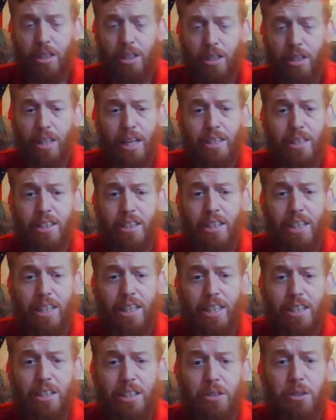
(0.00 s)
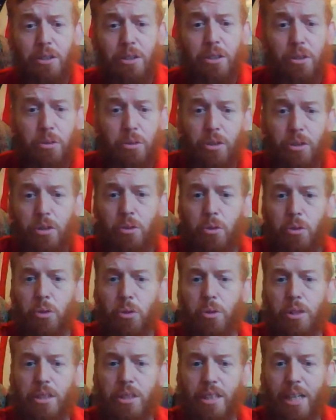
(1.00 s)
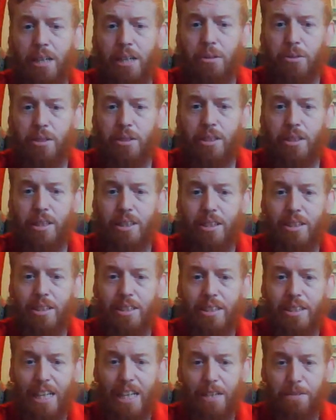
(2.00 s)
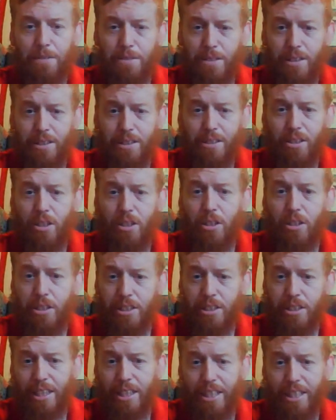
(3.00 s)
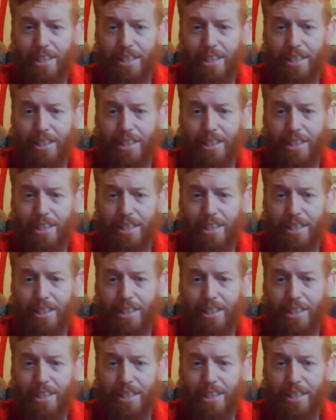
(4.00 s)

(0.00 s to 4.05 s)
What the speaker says: at the end of the day, you don't want to sound daft or silly.